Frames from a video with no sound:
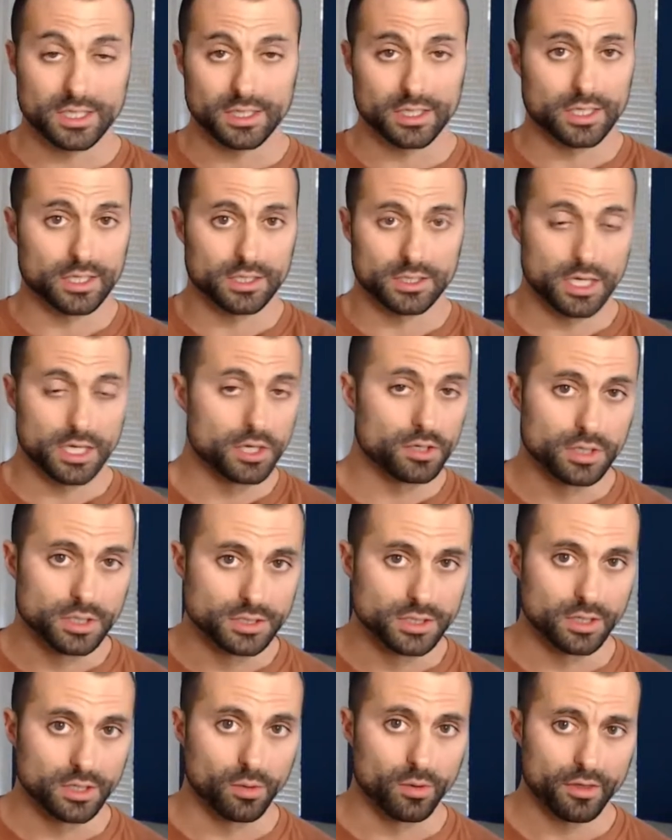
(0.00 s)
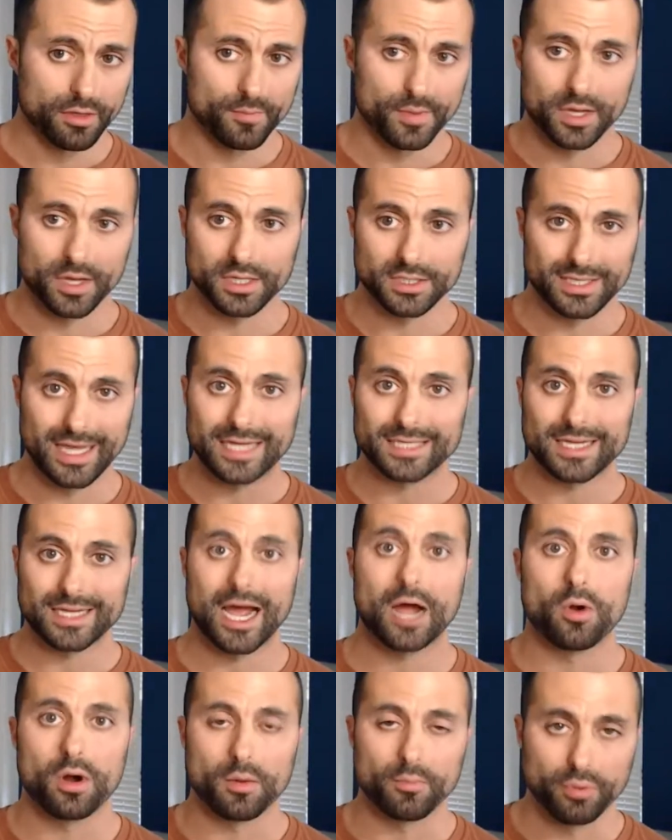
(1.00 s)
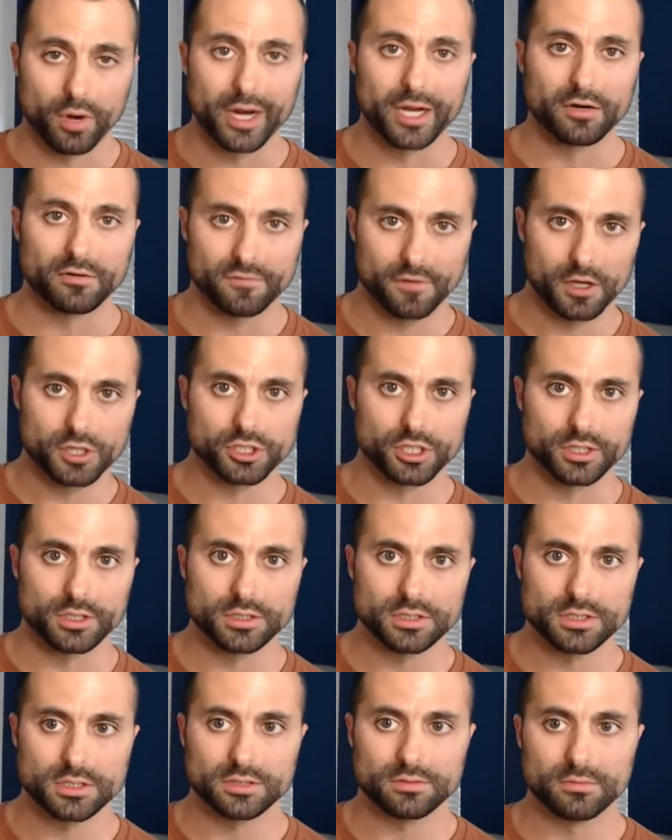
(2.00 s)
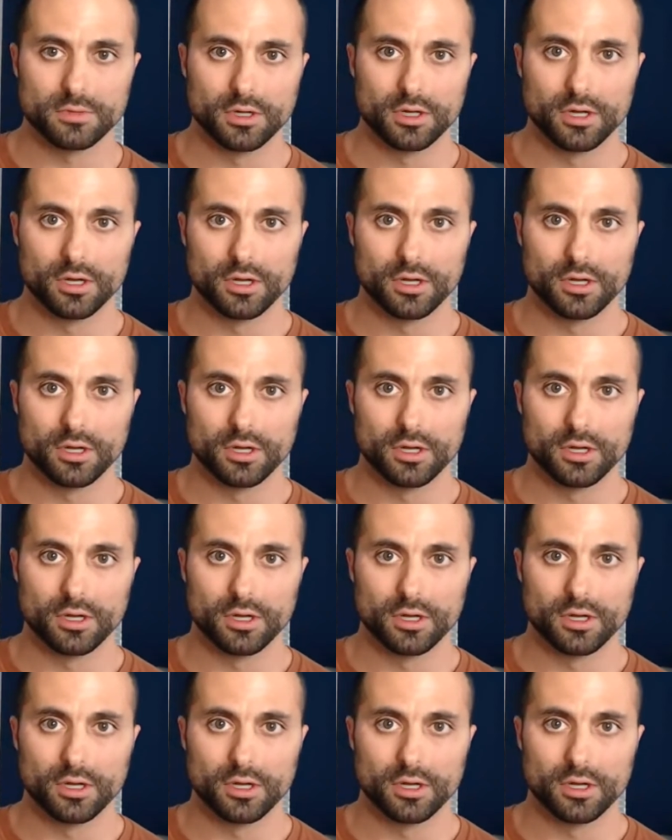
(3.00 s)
is going to continue to deal with because that's how our brain functions.